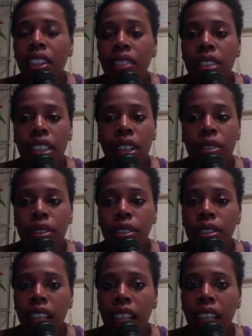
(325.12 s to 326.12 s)
don't do
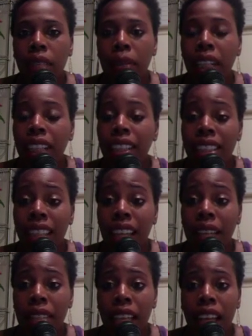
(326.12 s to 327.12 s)
that. But at the
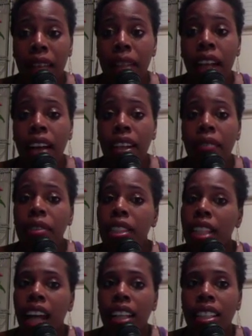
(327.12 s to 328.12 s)
same time, y'all, he was
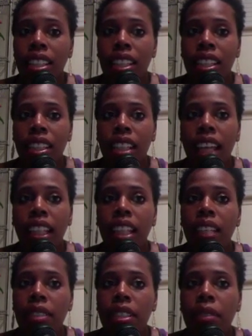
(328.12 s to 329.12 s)
toxic. Like,
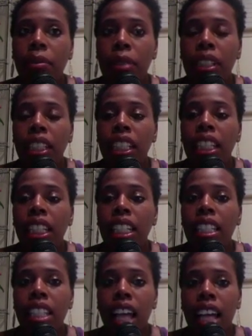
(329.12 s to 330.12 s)
he was a really
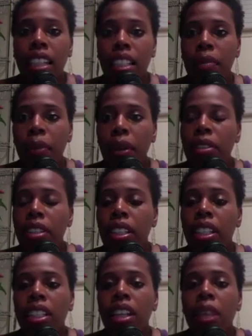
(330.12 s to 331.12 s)
toxic person,
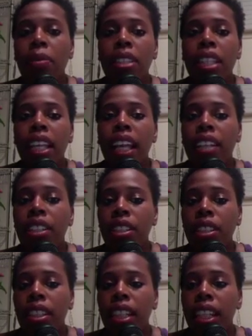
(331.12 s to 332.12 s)
and it's almost like I
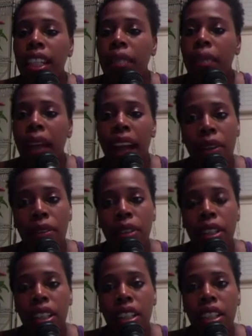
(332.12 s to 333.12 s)
should have let him out.
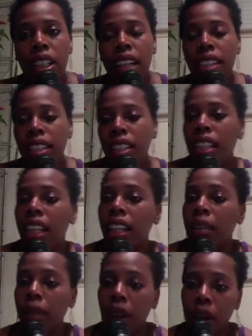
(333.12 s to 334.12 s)
I should have let
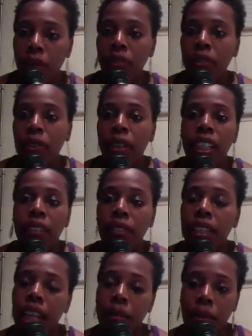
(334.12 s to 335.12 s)
him go before
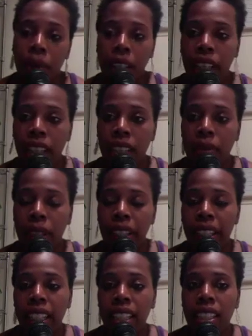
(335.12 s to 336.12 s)
even that point,
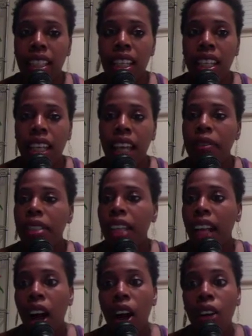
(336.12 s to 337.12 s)
because it was
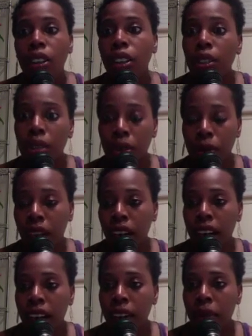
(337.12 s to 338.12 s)
like all the clues were
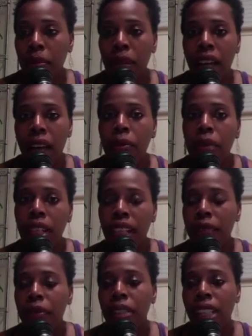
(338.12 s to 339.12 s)
there, but what
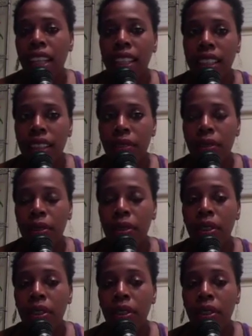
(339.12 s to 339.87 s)
was I looking for?